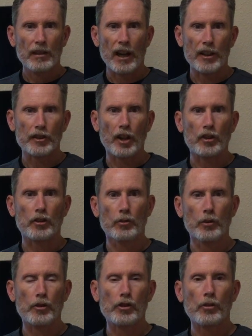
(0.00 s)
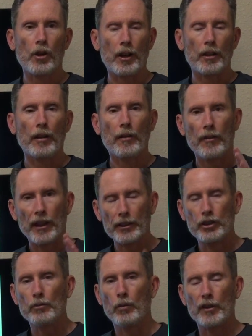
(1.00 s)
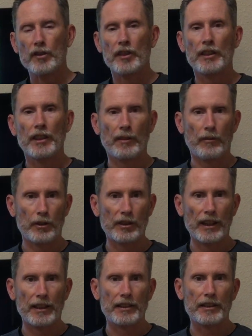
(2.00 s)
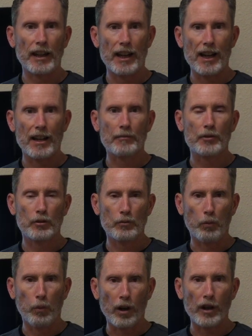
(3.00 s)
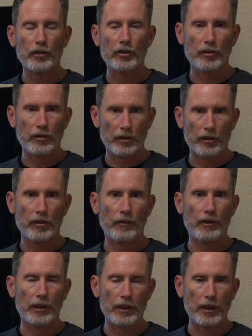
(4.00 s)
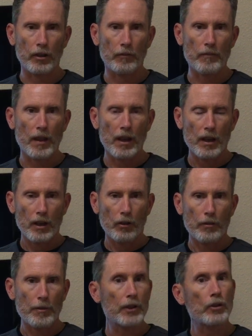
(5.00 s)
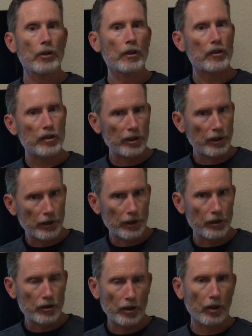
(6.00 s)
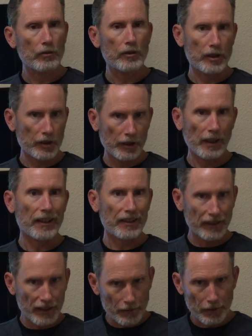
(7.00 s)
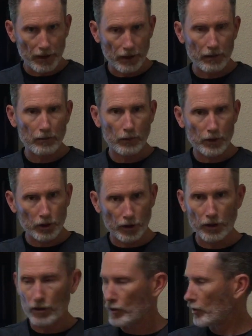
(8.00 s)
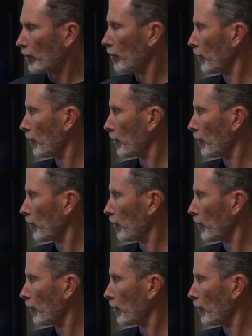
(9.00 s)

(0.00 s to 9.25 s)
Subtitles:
Hi, it's Dr. Lewis Clark. Thank you once again for taking time to watch this video. We've been doing a series on dysglycemia, which is